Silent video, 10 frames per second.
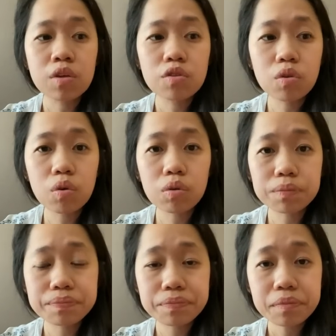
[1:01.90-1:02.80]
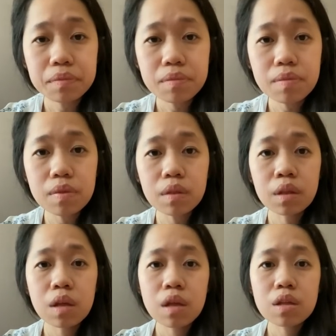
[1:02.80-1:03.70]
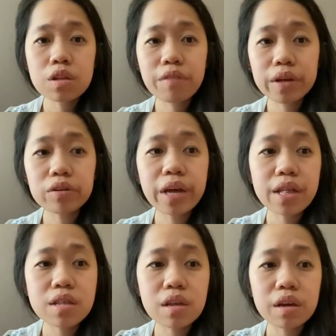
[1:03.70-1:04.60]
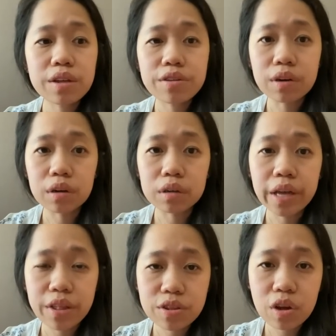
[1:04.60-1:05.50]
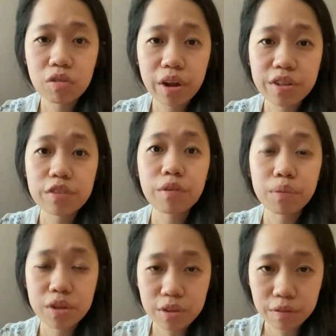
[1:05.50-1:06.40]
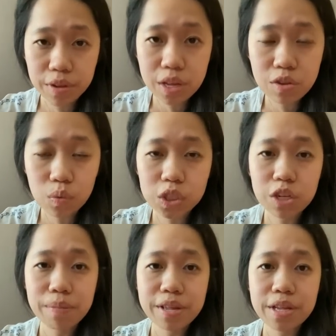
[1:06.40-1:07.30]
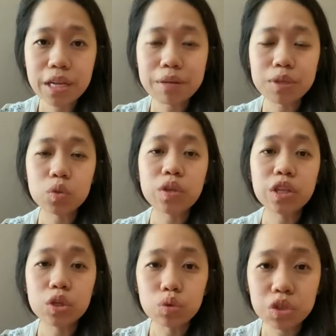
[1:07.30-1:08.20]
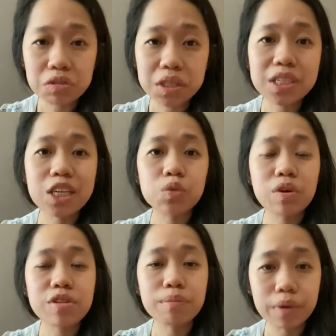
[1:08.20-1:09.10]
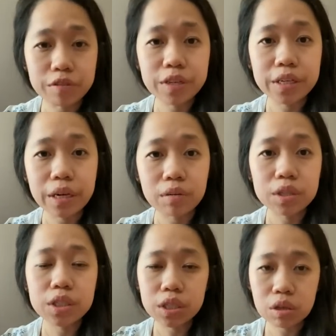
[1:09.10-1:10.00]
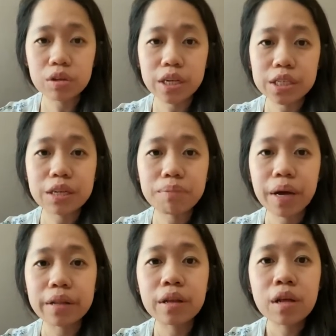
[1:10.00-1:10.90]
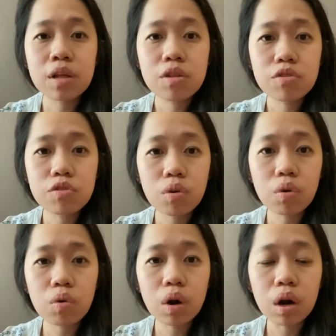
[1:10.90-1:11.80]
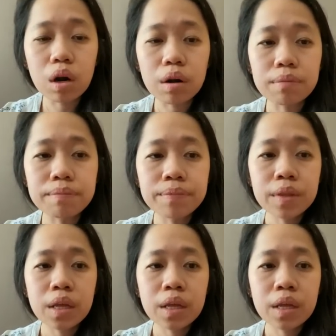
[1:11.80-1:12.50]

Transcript: So cervical cancer is a cancer arising from the cervix, which is basically between the uterus as well as the birth canal. It's the connecting part. So